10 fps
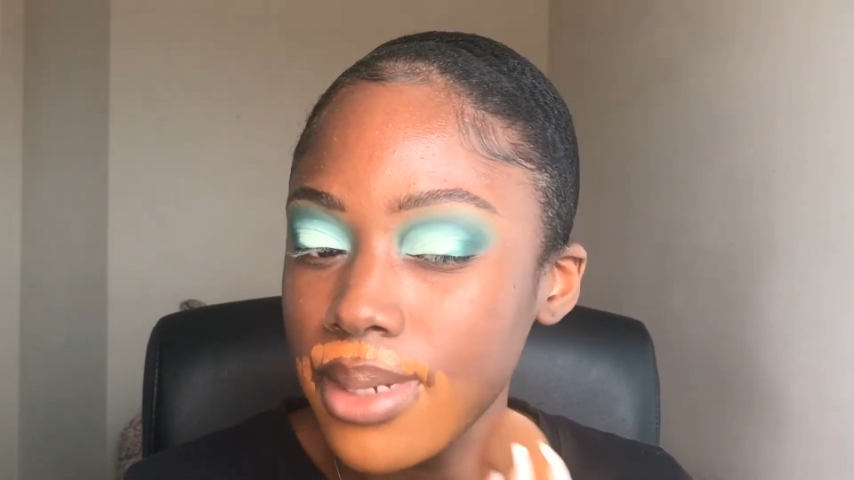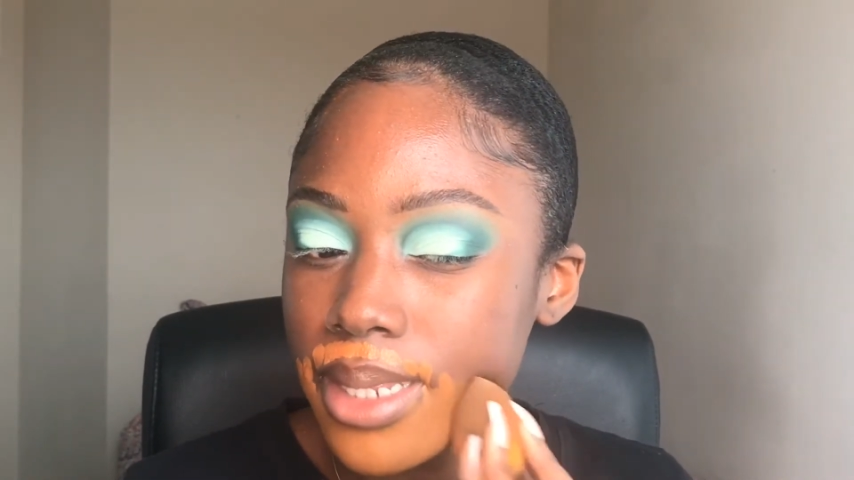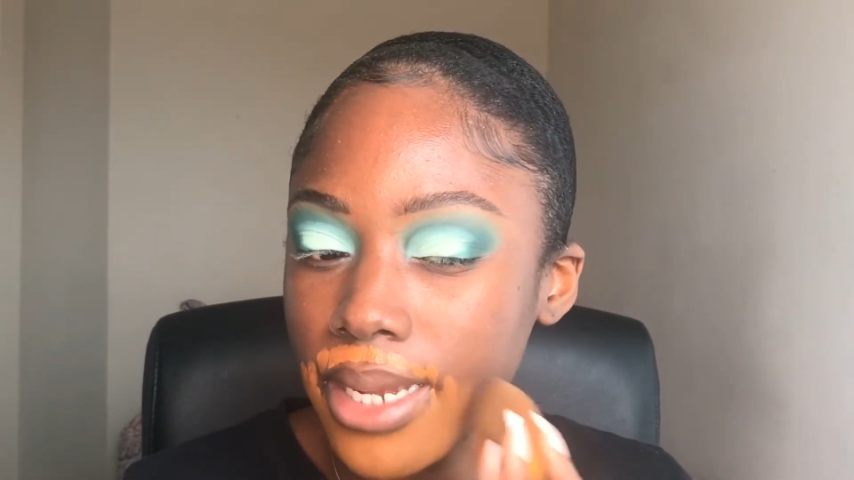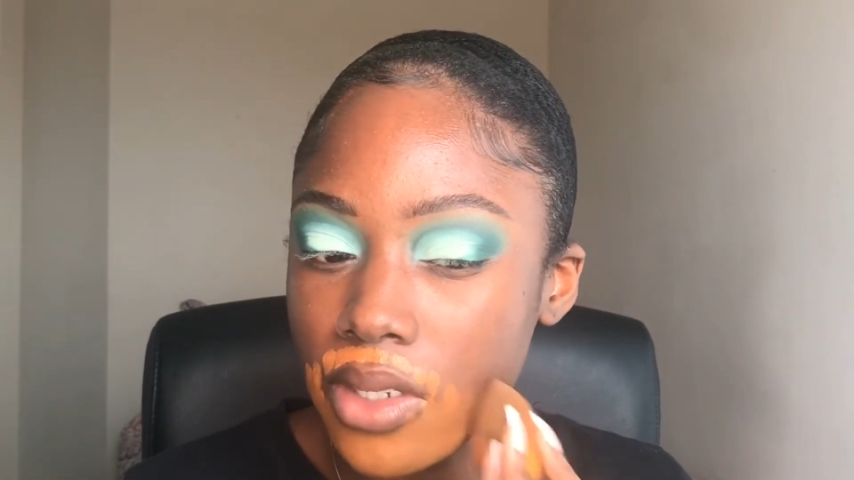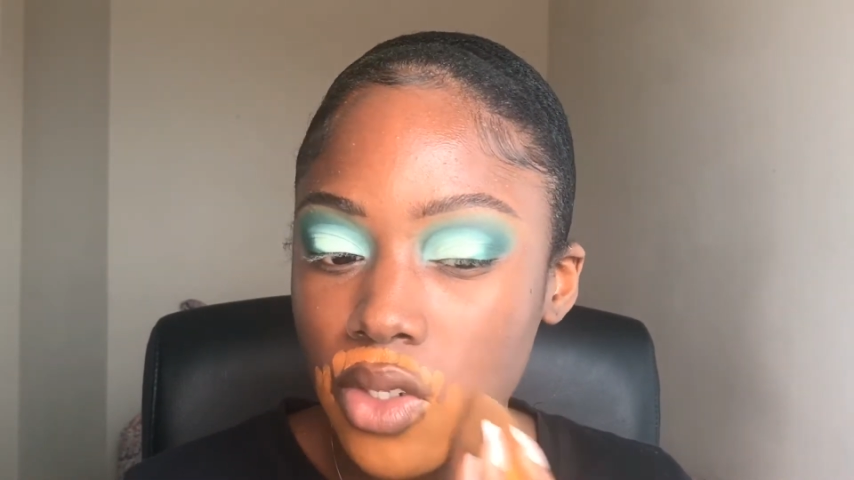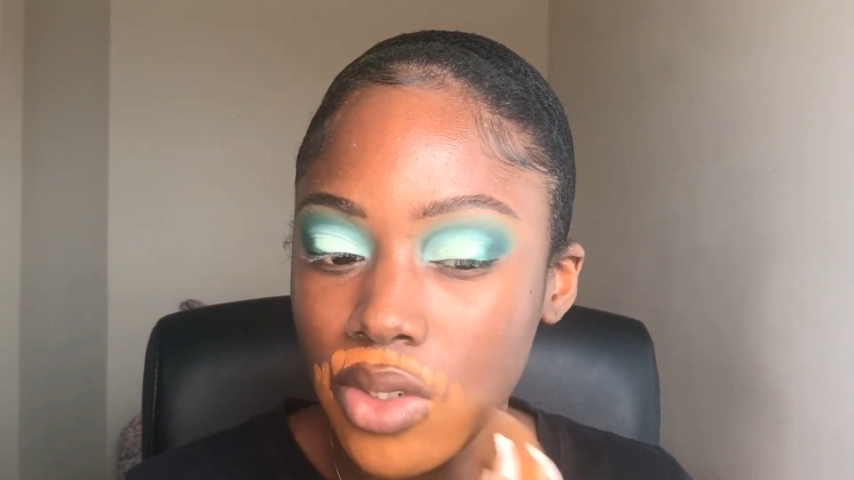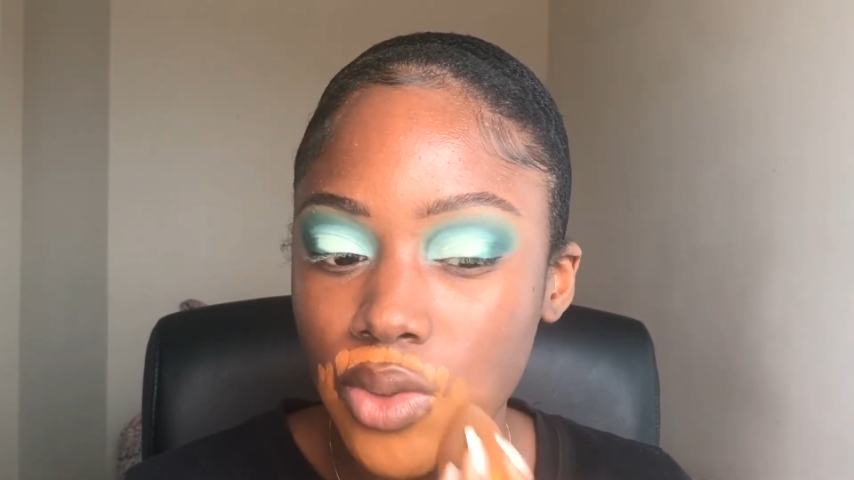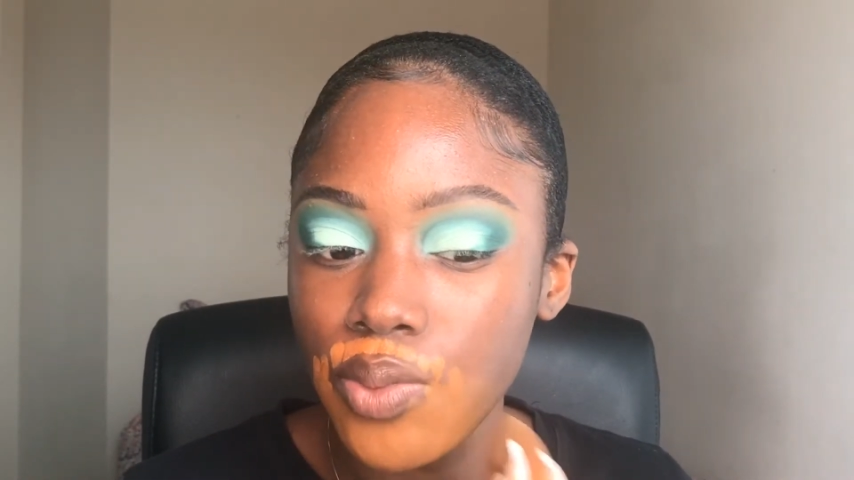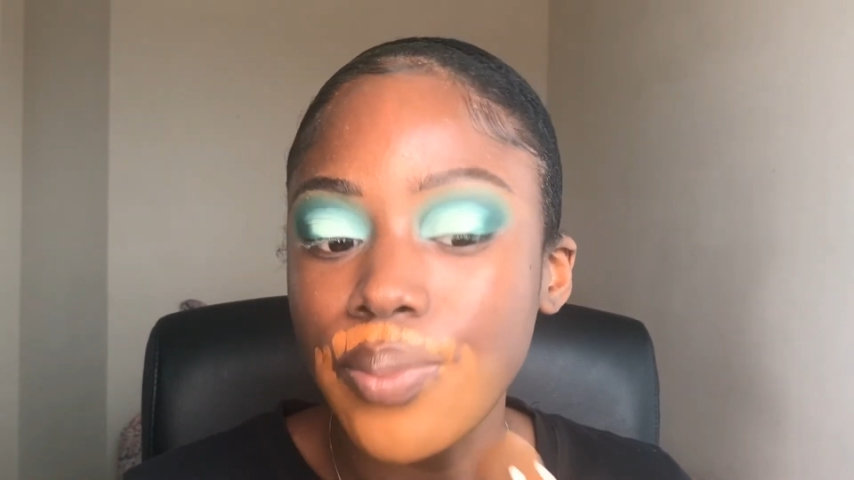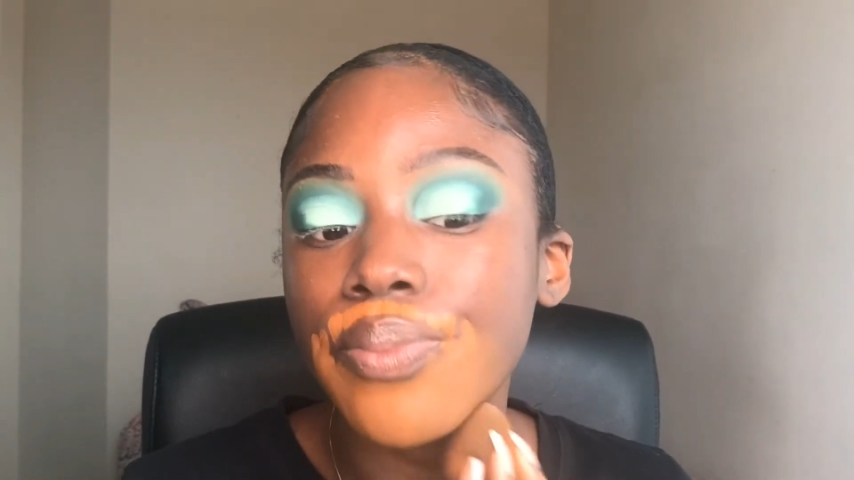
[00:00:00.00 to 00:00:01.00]
I like
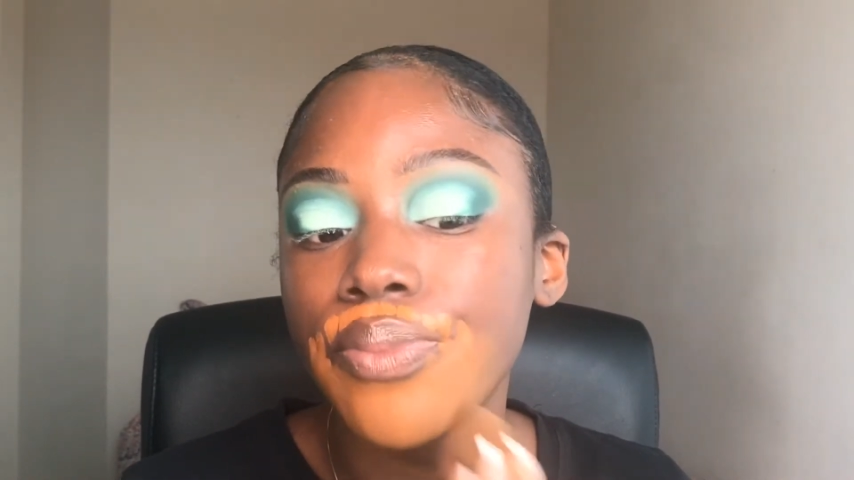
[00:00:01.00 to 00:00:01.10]
to